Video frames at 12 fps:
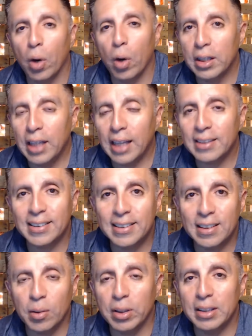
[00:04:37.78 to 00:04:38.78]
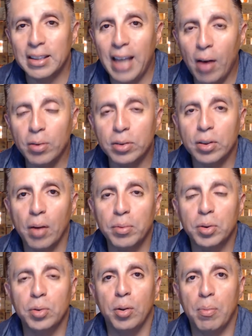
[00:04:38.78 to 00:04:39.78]
that's when doubt comes
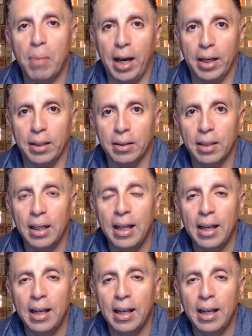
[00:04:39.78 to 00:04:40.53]
to your mind.